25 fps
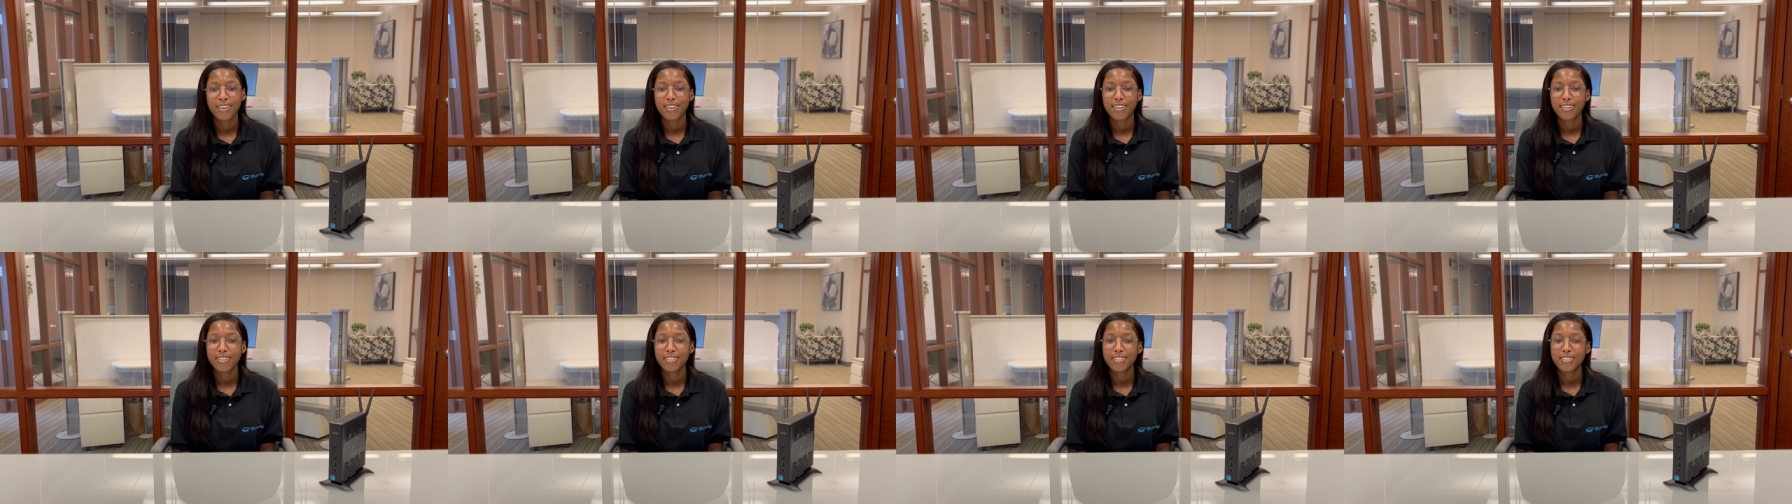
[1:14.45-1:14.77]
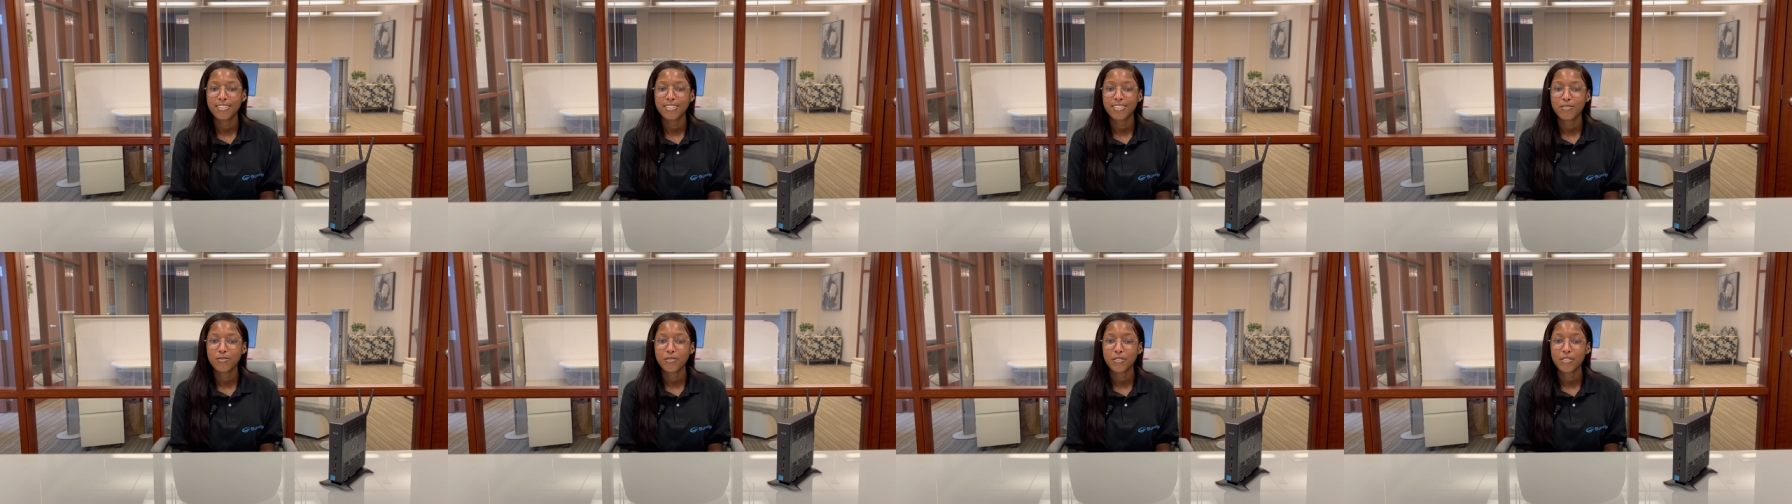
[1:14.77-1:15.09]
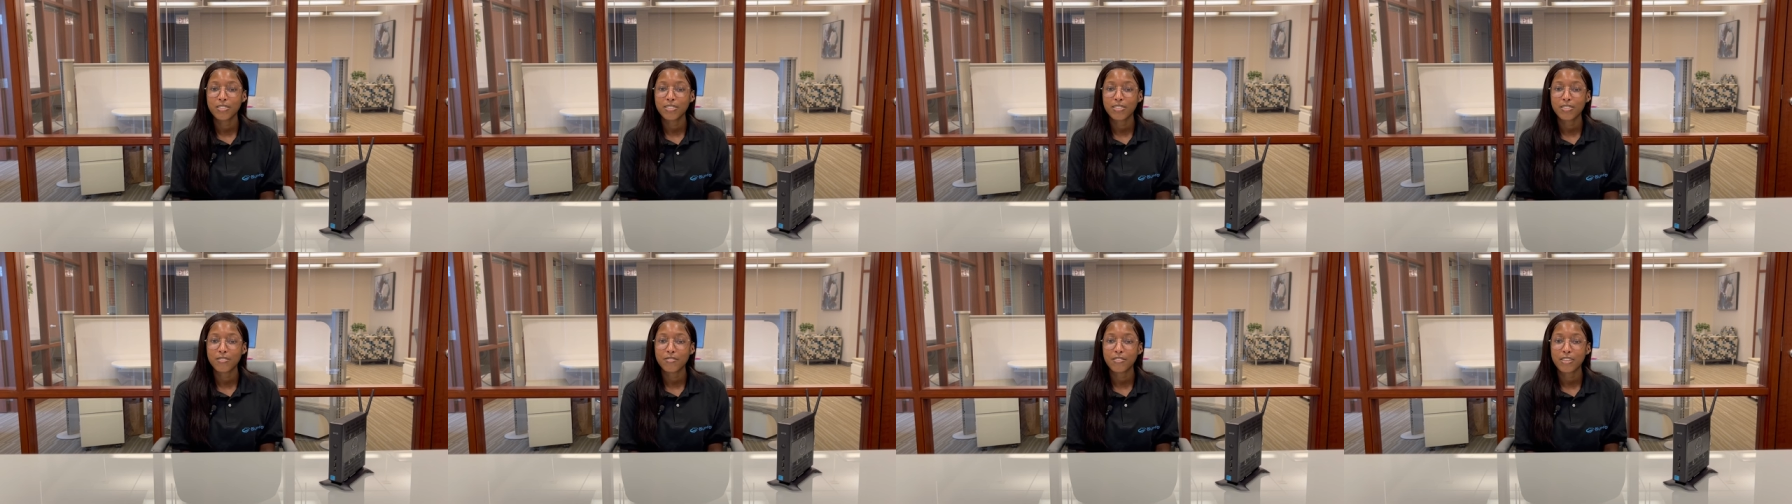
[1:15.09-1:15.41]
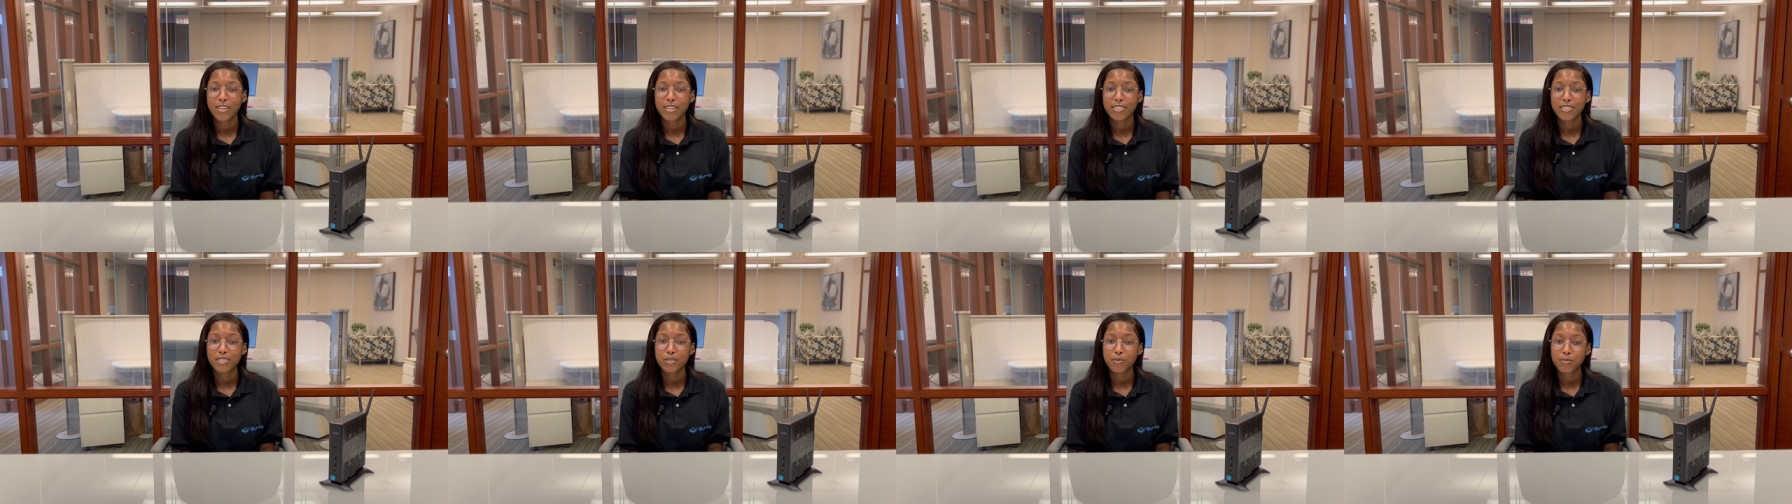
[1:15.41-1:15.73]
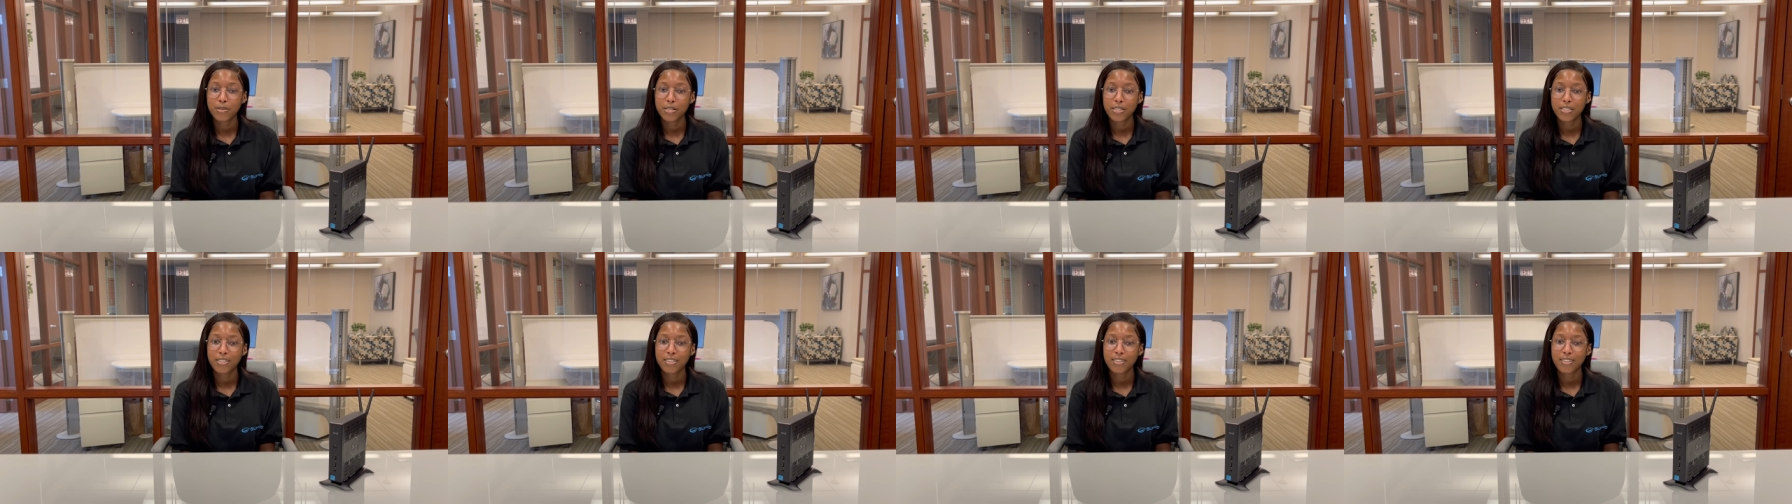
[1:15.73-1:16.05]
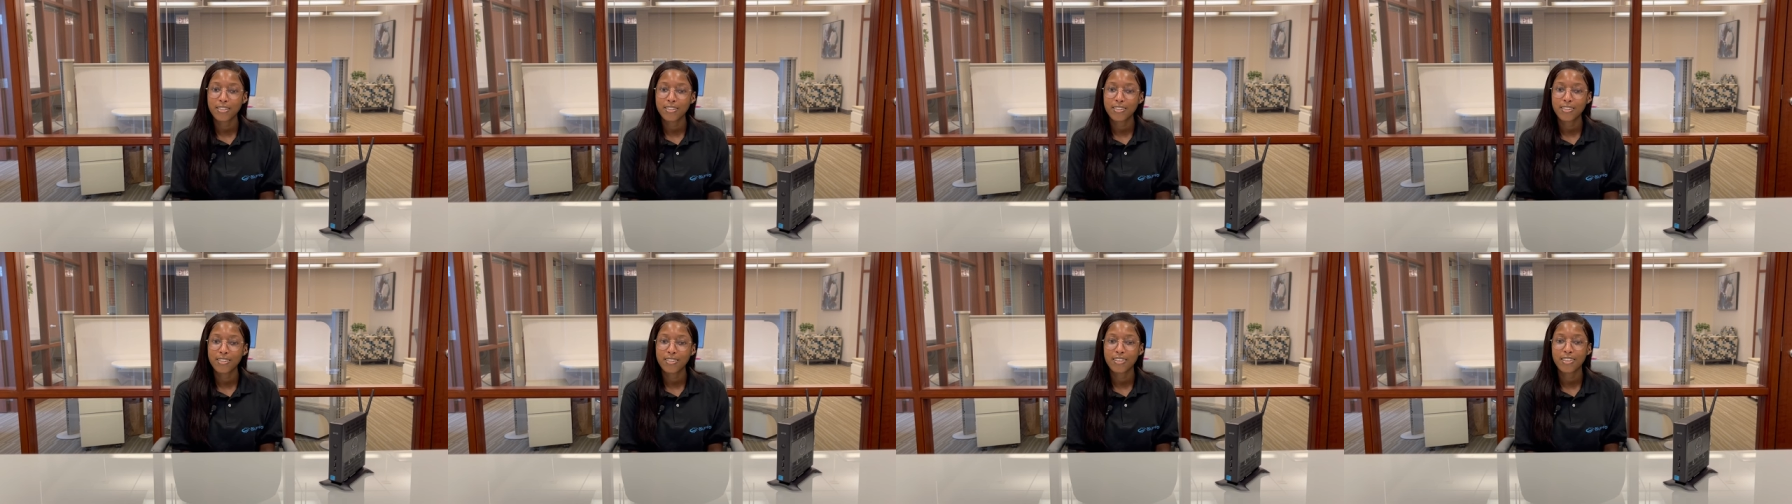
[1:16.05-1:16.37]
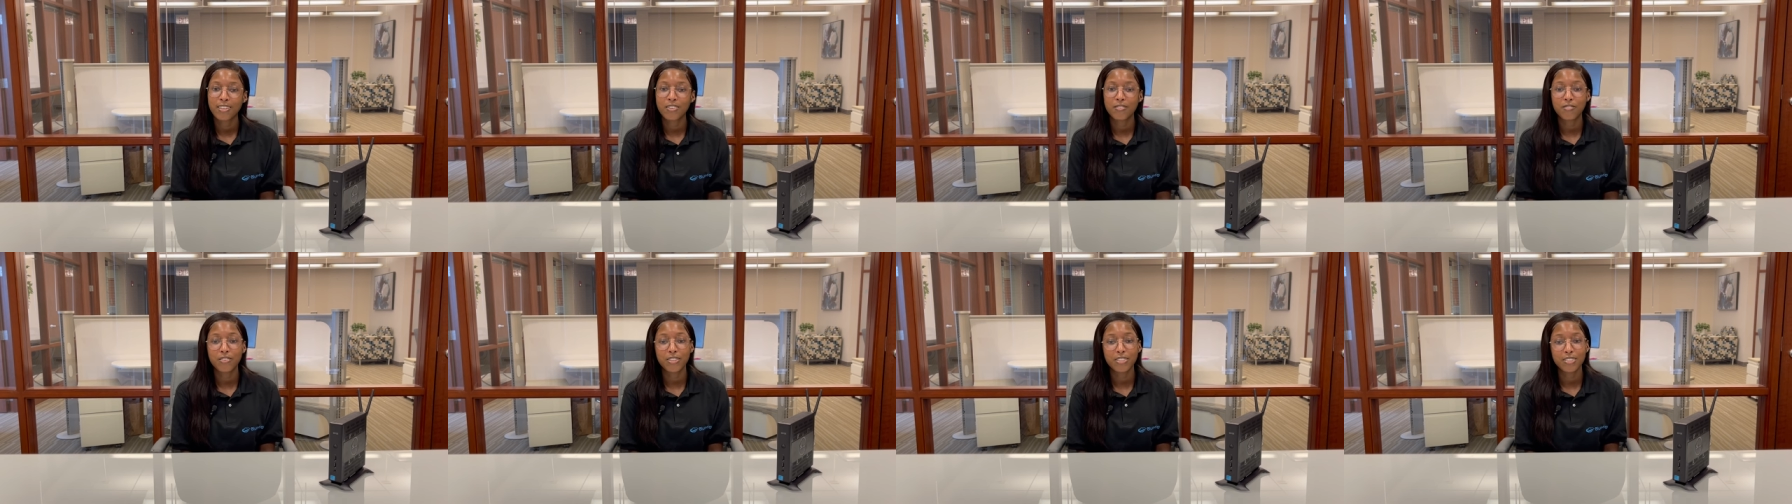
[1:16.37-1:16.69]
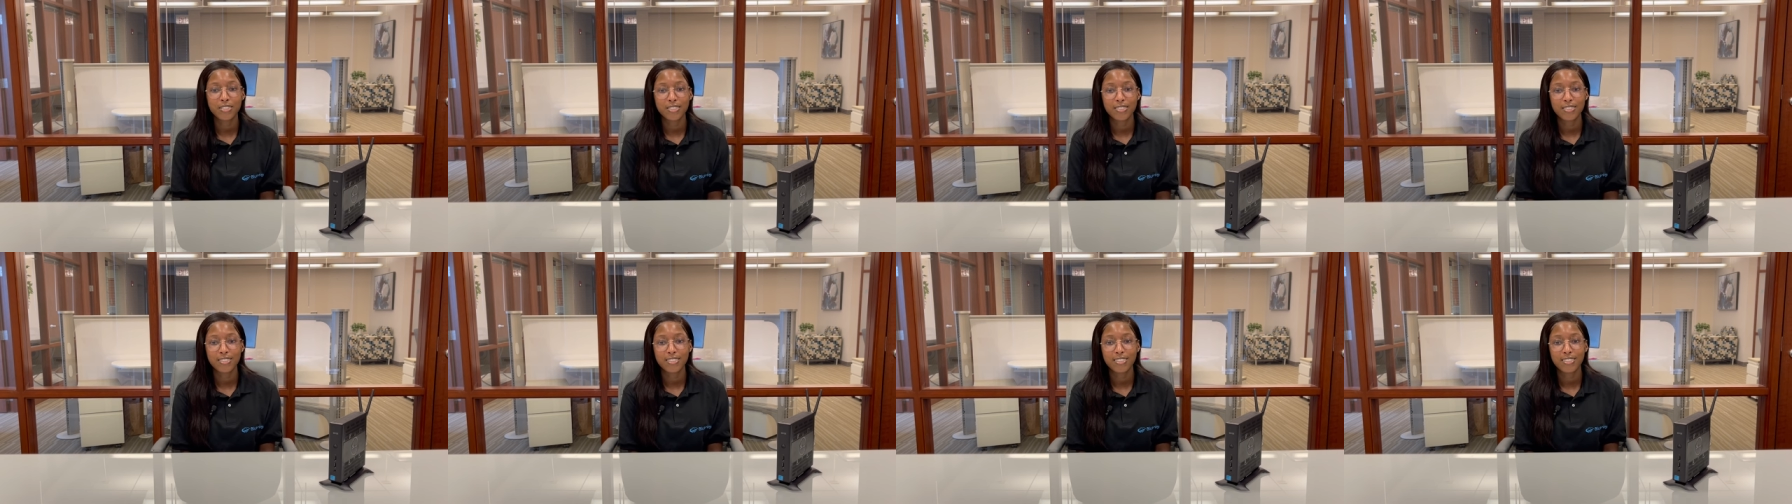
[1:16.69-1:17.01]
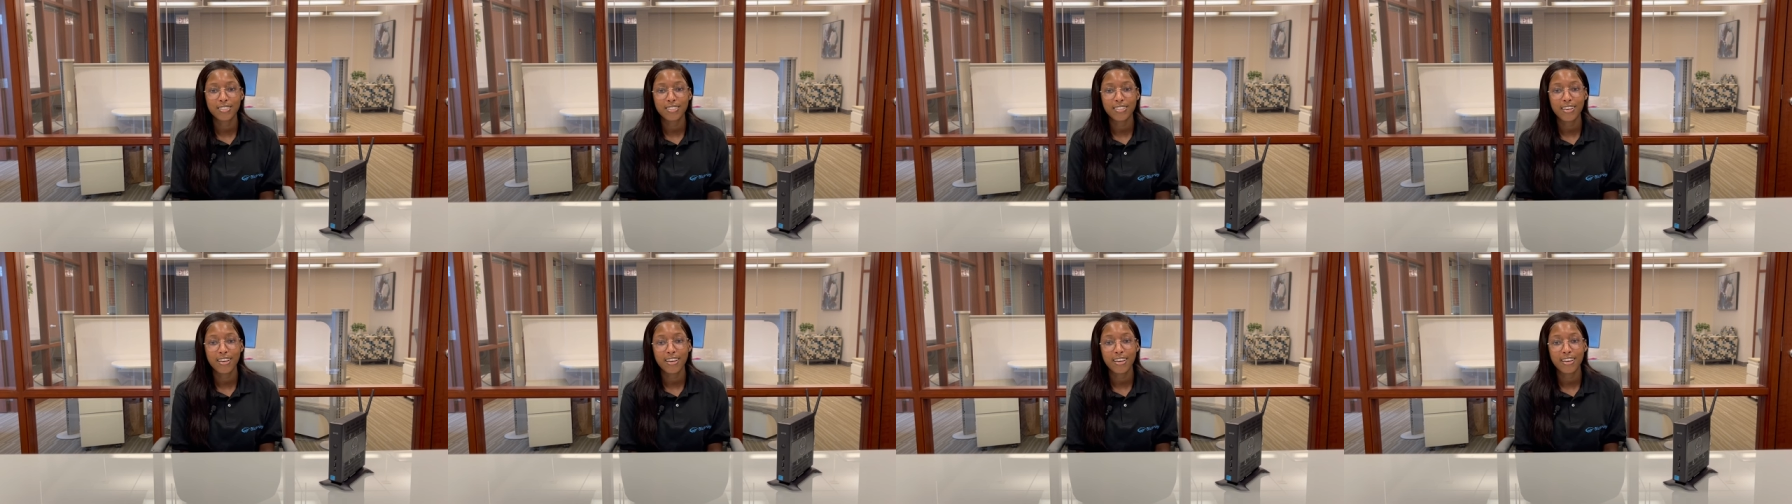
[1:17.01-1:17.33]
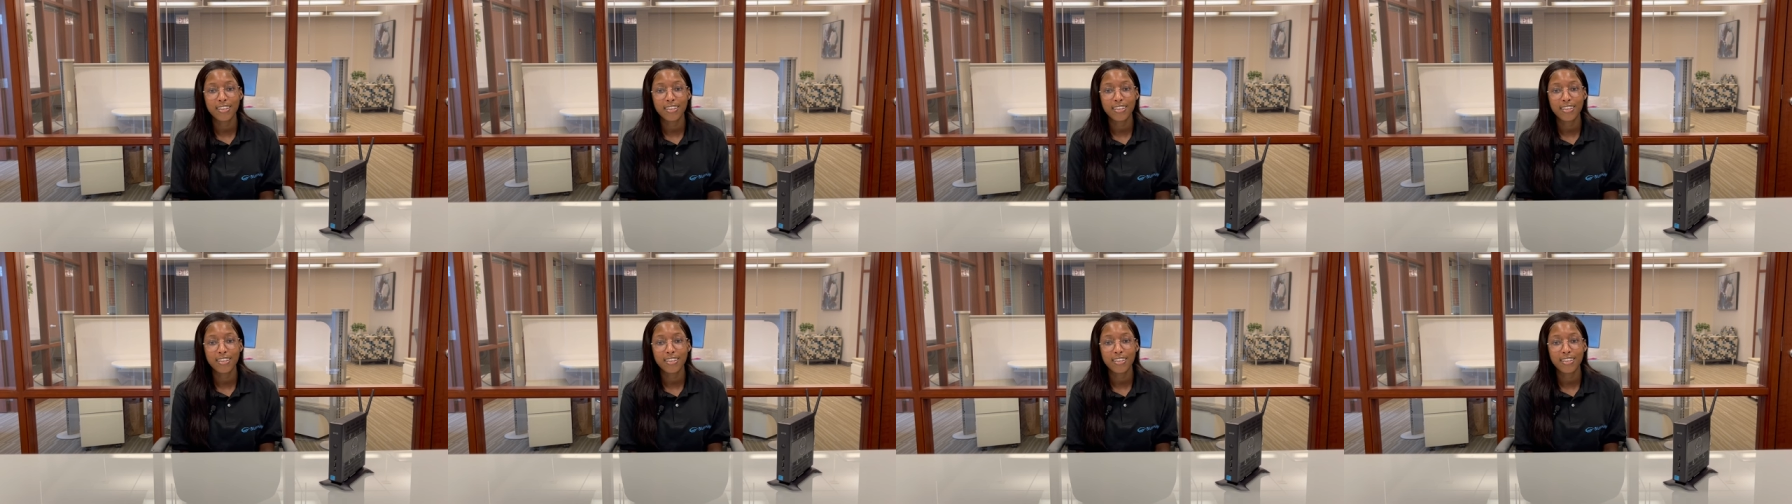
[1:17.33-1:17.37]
It delivers the flexibility, efficiency,